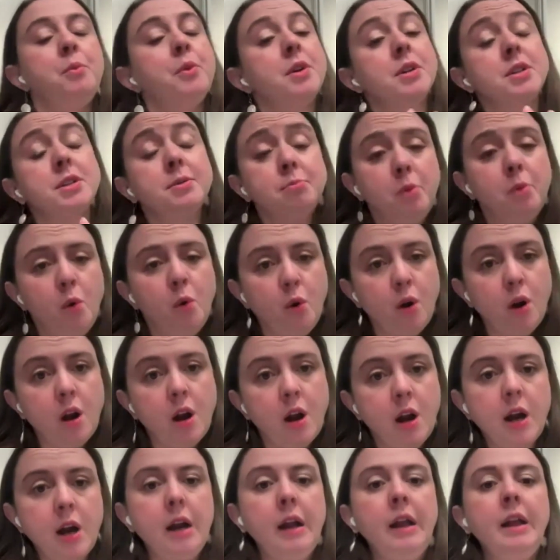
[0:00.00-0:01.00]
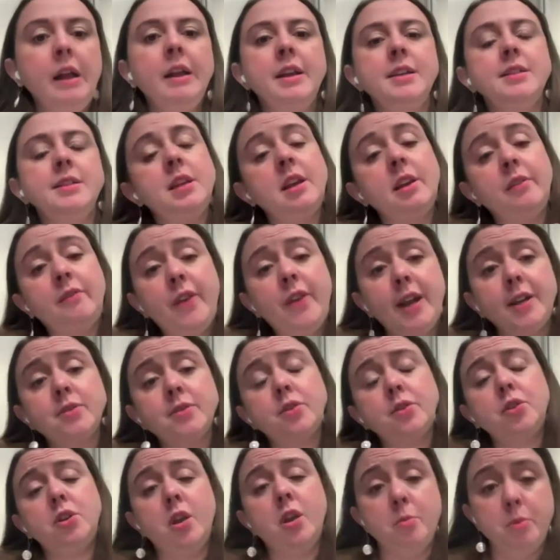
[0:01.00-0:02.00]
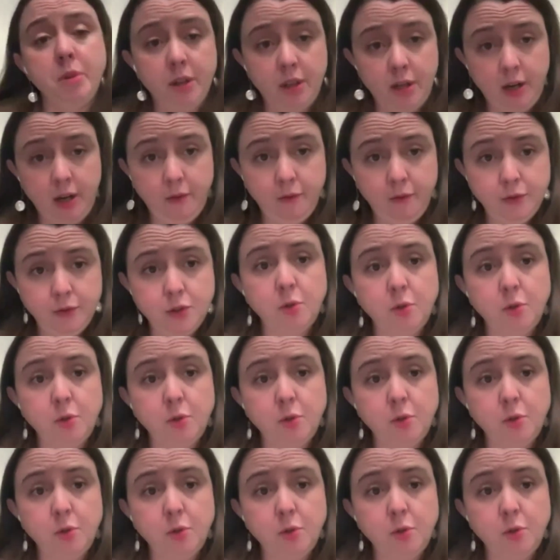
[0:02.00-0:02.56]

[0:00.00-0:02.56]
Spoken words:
And what's more is the effects are cumulative.